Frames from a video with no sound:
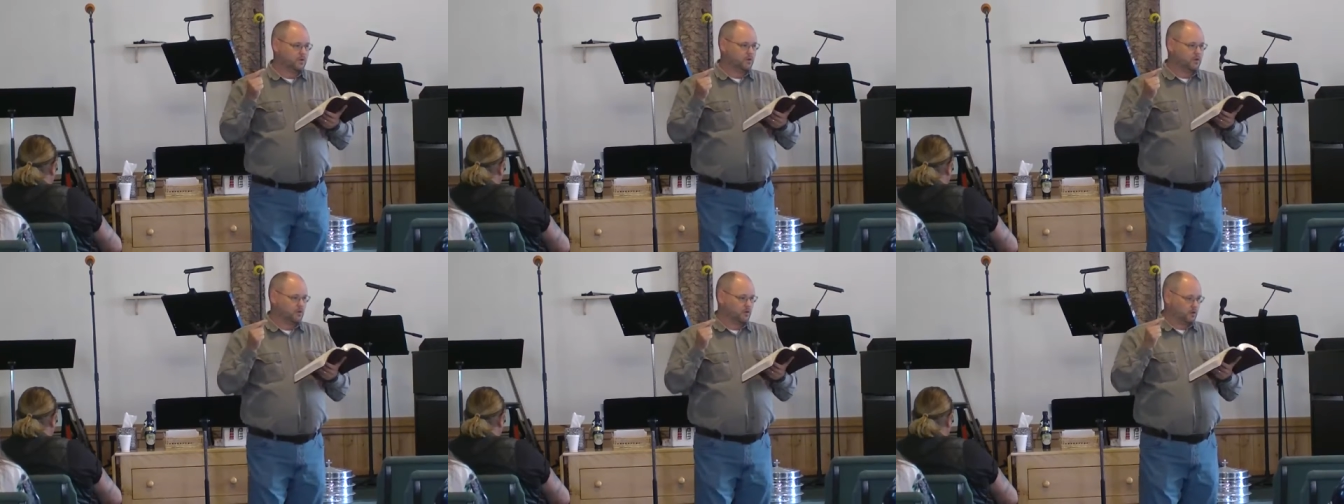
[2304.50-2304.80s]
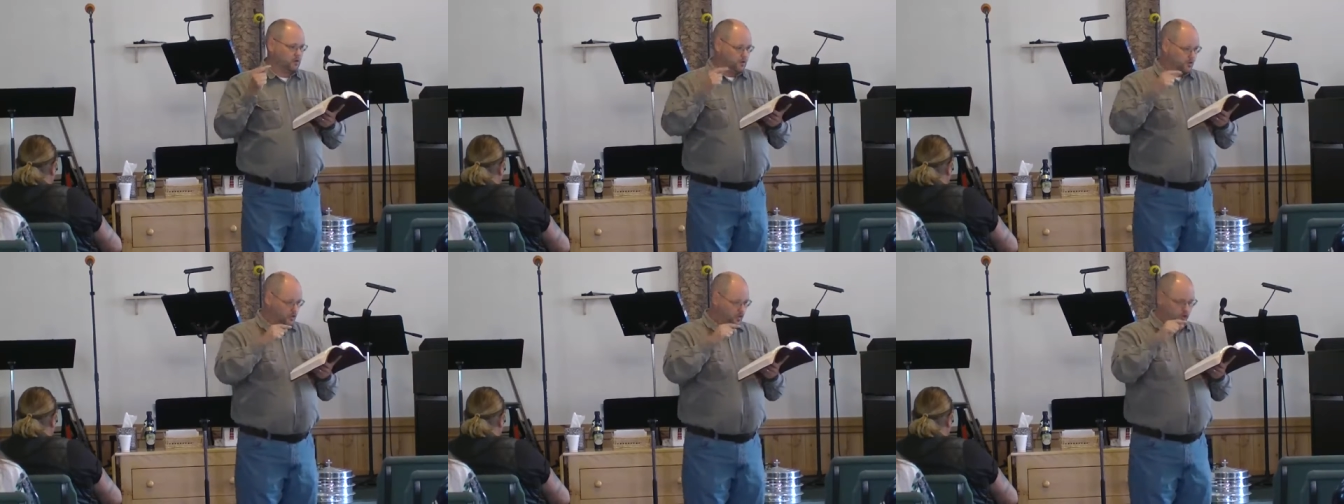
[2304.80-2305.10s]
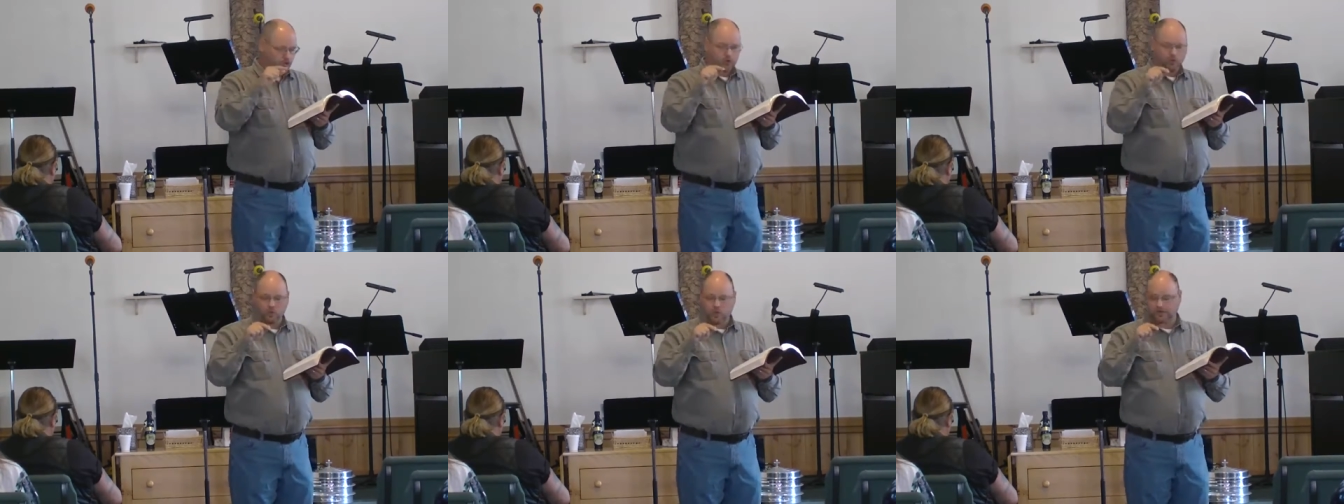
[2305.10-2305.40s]

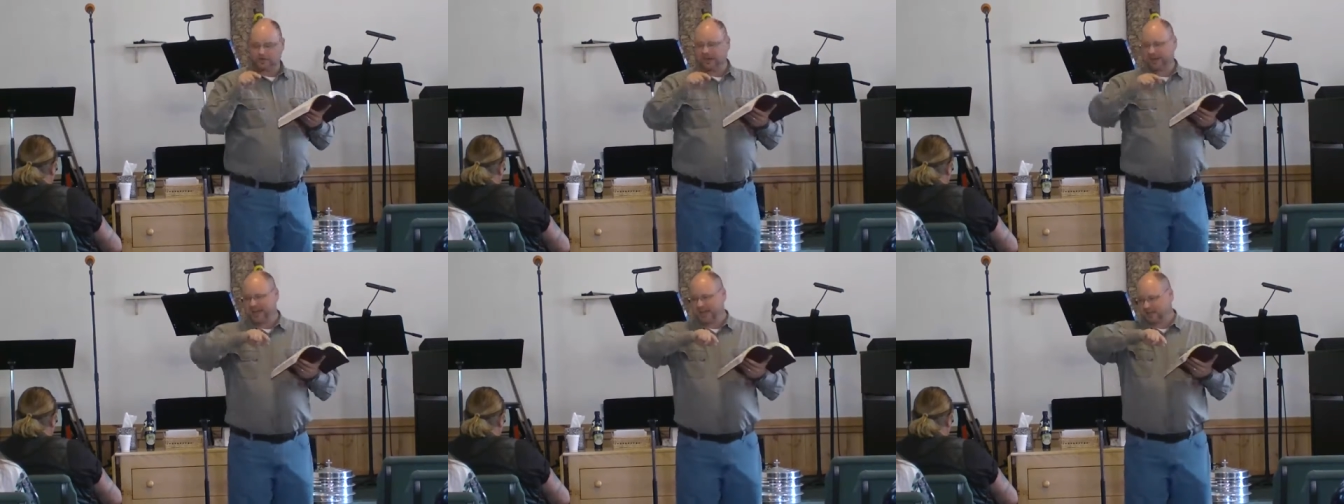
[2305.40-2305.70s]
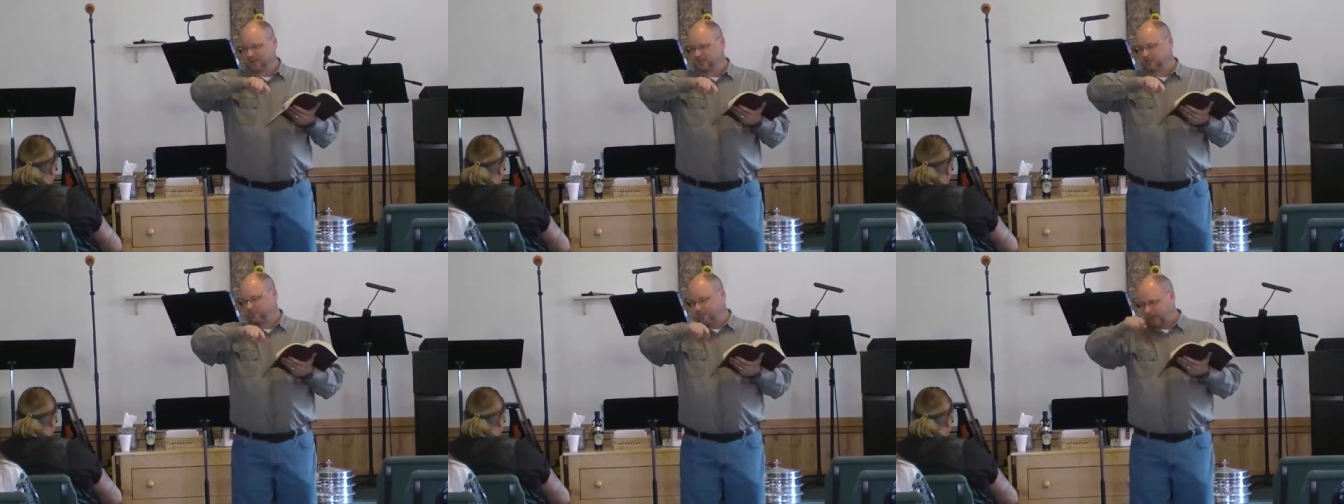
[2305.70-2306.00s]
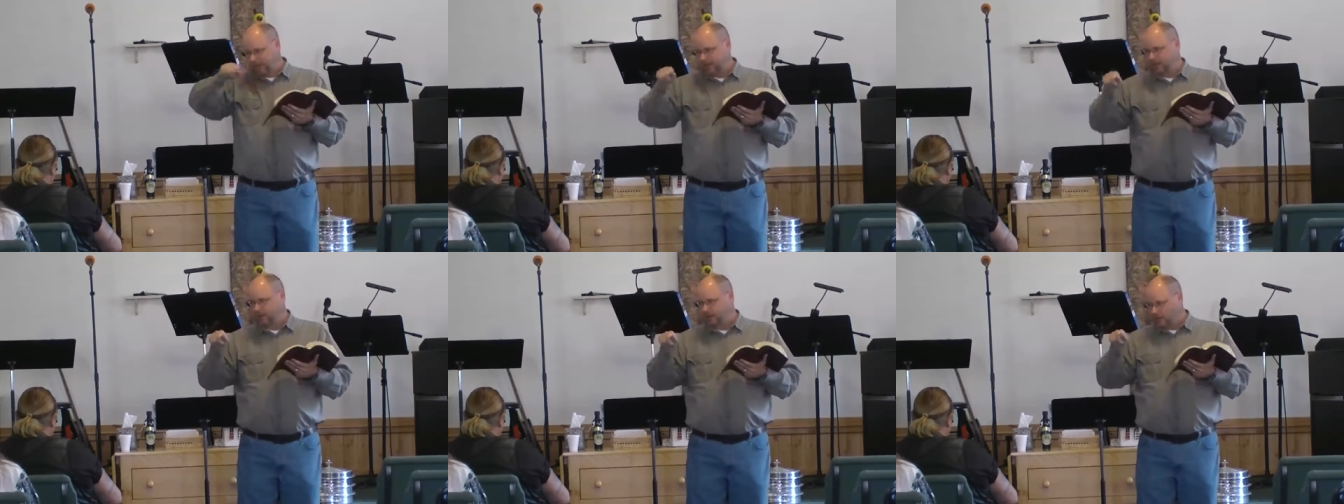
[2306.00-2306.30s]
You're the one that has to
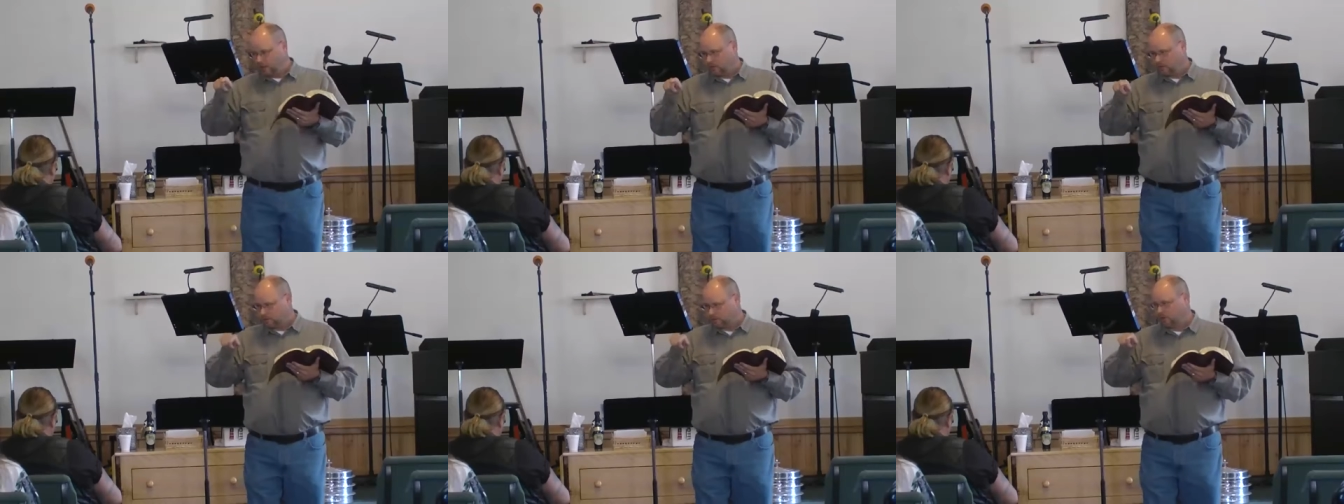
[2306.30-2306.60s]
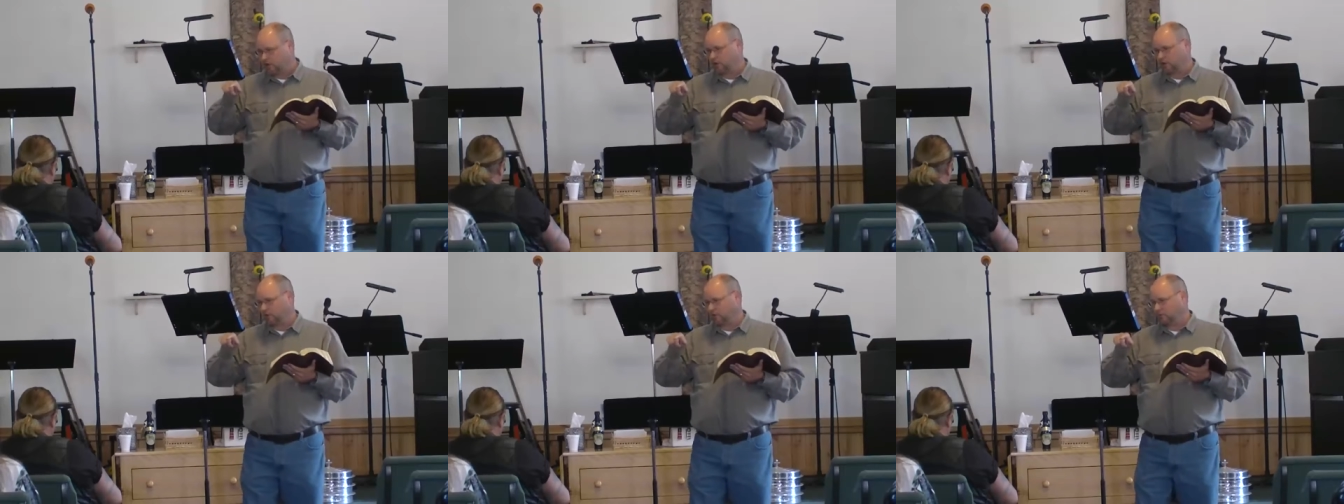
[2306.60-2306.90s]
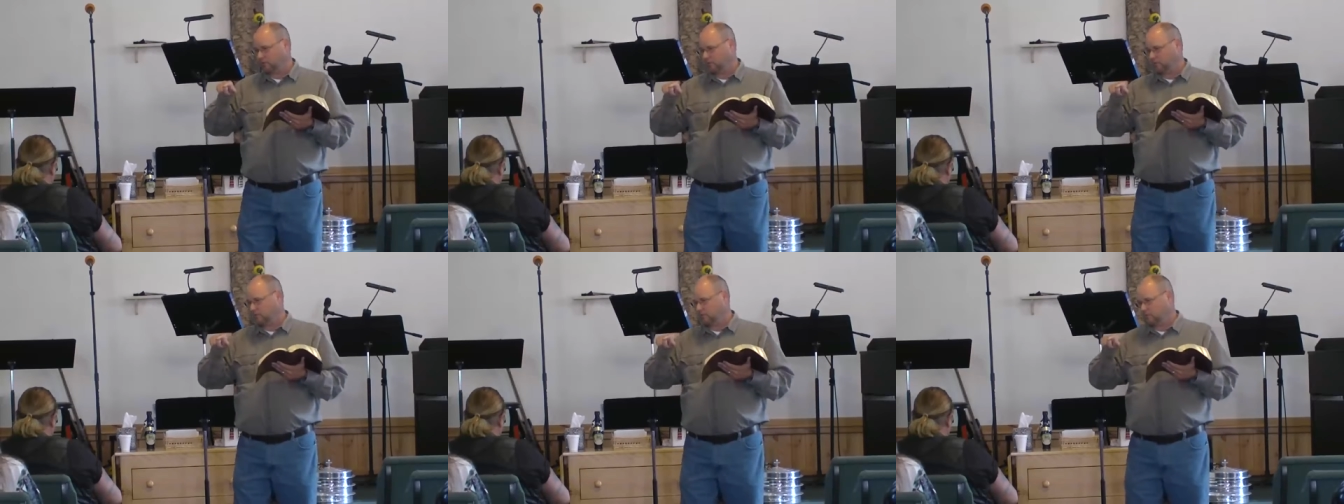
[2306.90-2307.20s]
make the turn.